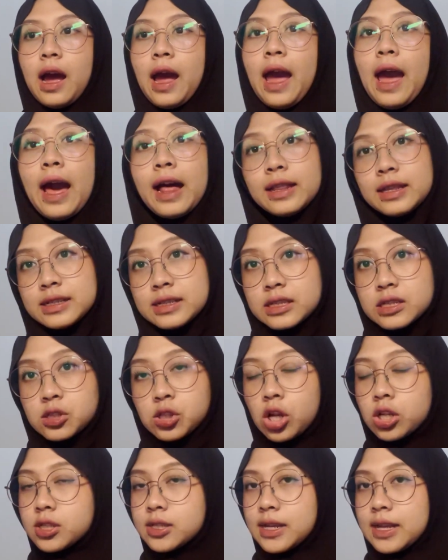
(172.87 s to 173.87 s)
Alice
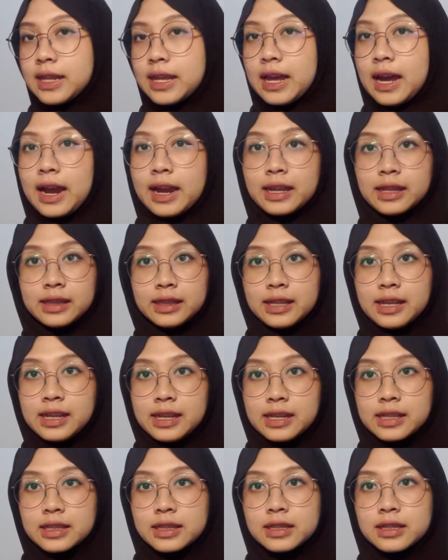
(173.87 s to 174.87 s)
not telling
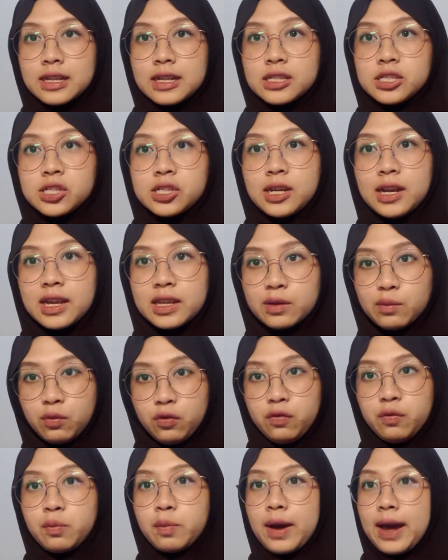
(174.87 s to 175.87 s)
Eileen that she had
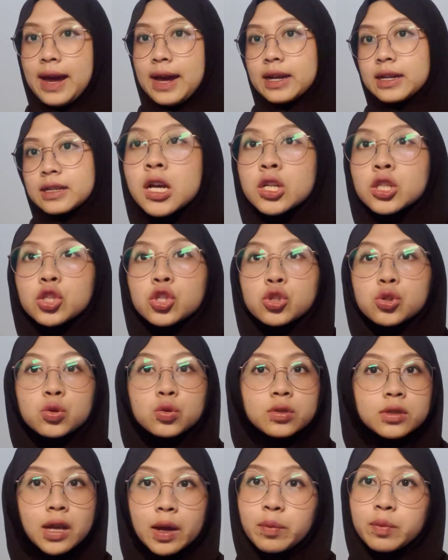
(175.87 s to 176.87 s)
moved back
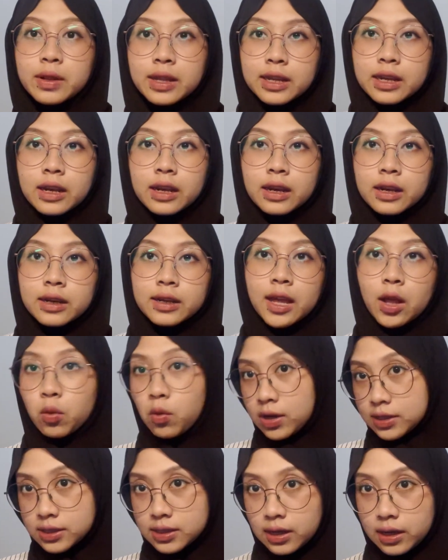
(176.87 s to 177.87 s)
to Dublin that
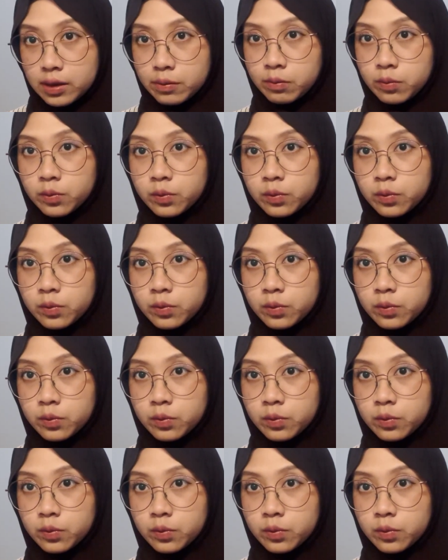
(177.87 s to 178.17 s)
one time,